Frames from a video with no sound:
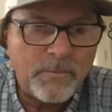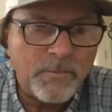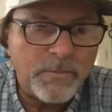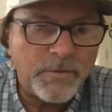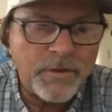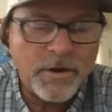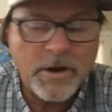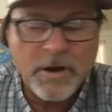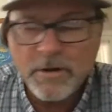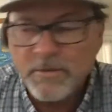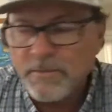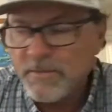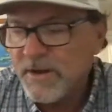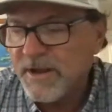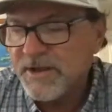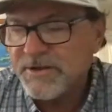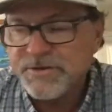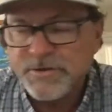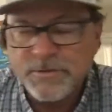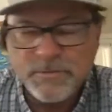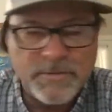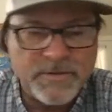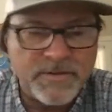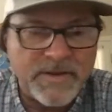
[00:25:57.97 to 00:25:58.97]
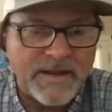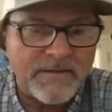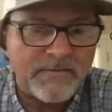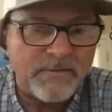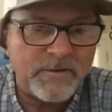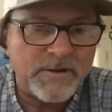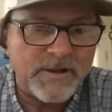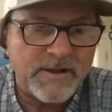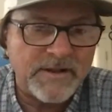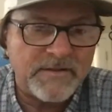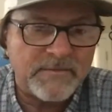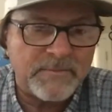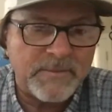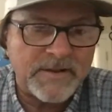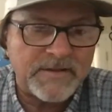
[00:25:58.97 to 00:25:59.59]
With our issue with Everglades